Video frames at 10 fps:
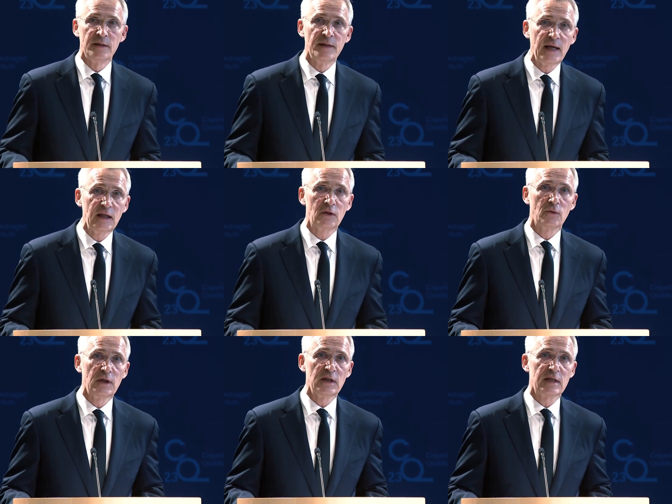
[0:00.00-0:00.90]

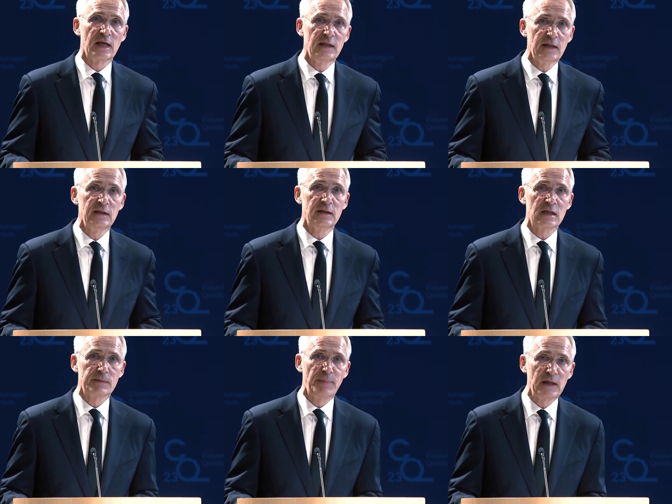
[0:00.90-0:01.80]
NATO is an
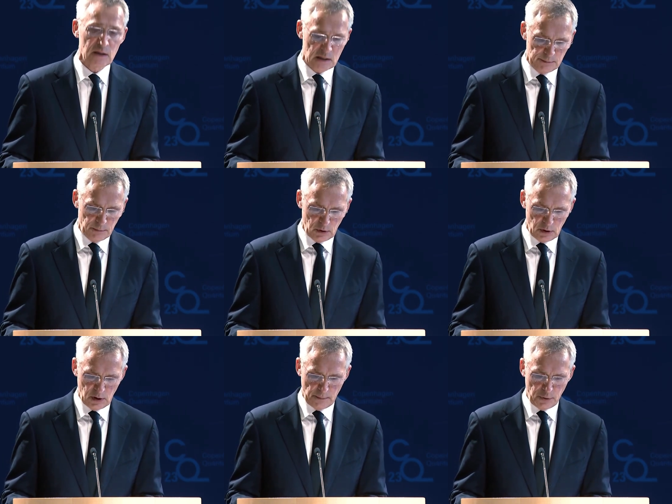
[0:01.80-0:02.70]

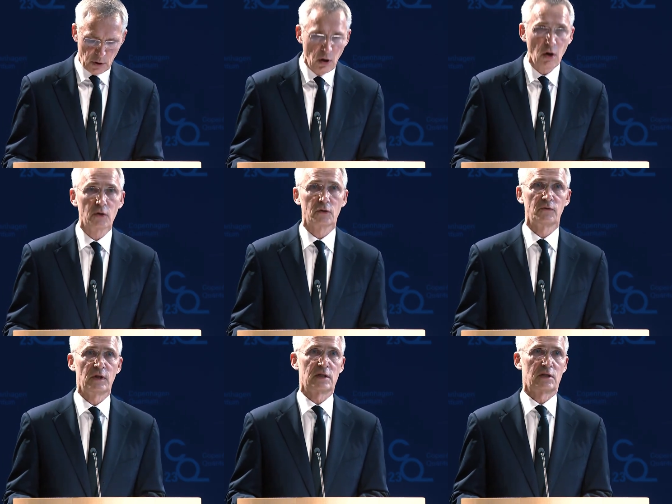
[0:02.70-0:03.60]
indispensable part
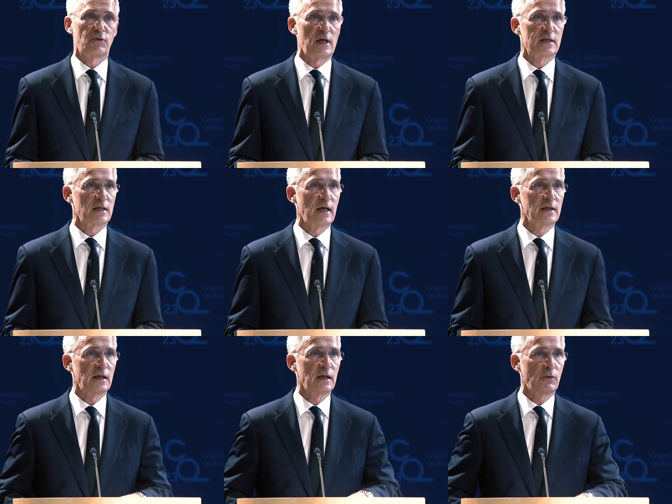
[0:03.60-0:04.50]
of this
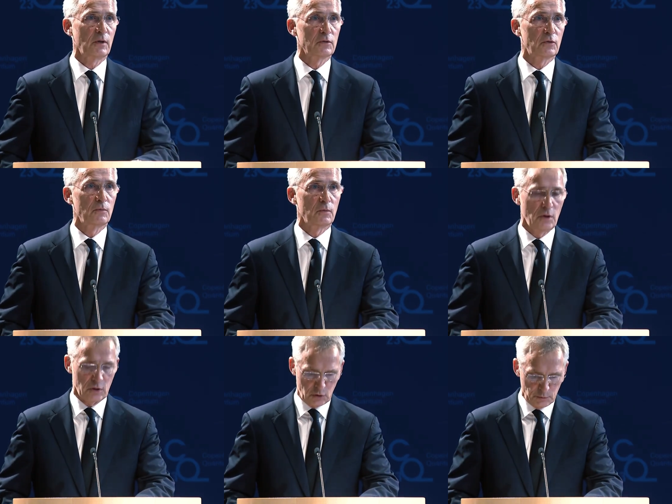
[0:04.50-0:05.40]
transatlantic quantum
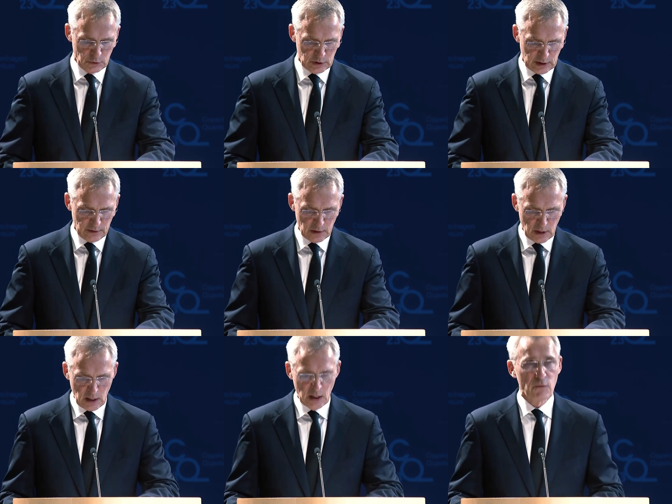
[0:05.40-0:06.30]
uh, community.
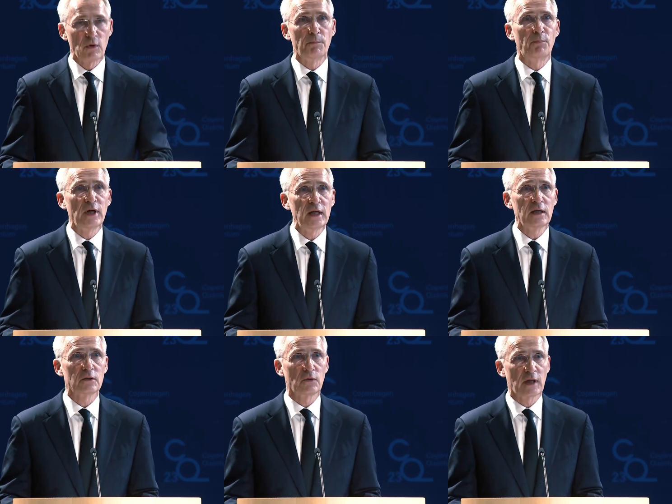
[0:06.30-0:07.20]
We
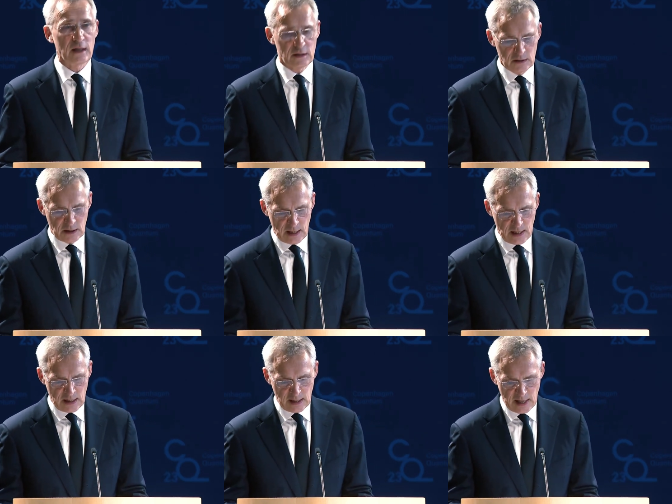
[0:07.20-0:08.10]
bring together
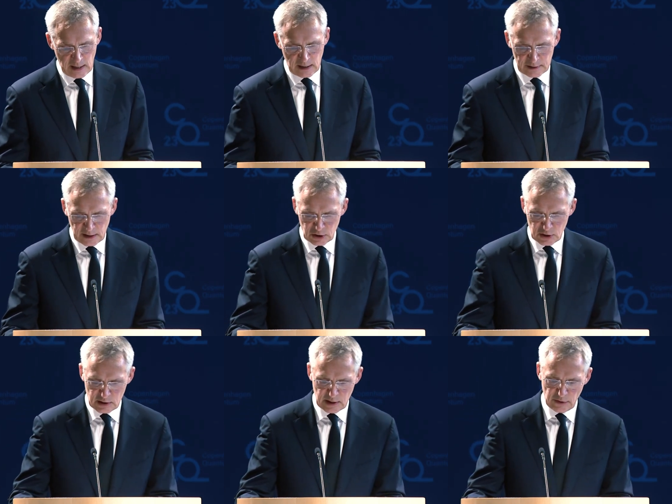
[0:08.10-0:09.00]
uh, allied
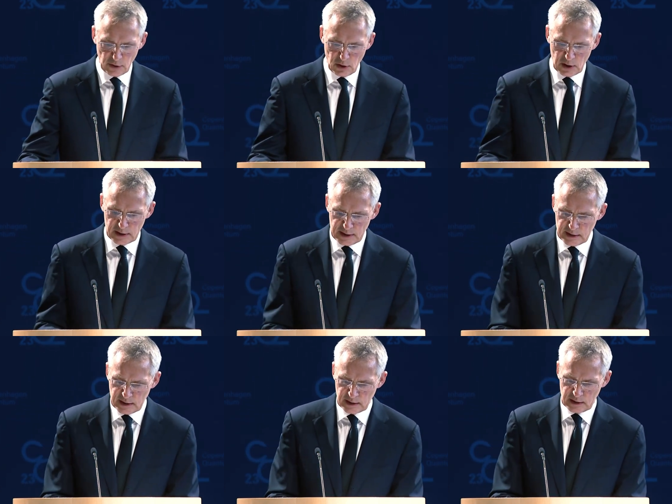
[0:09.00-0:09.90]
nations that are
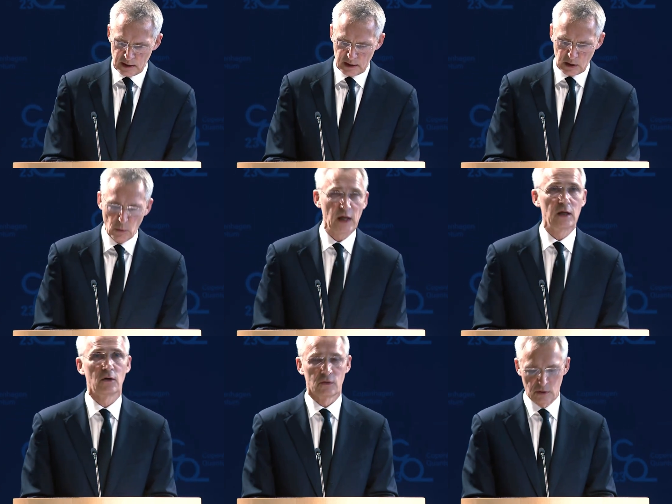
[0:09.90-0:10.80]
leading uh, the
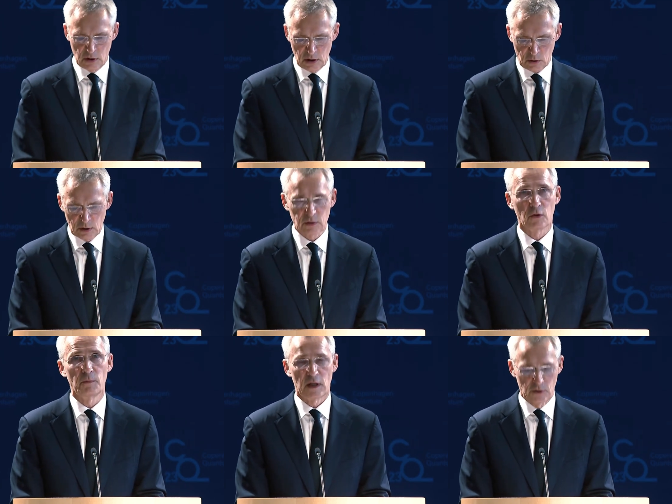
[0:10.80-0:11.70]
way on uh,
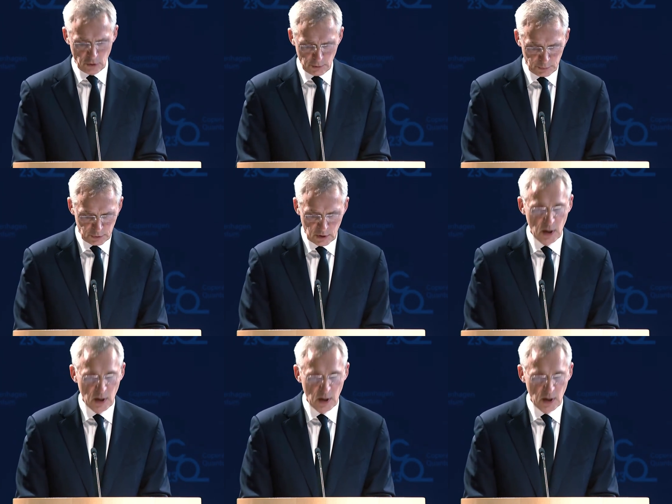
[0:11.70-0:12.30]
quantum in Europe,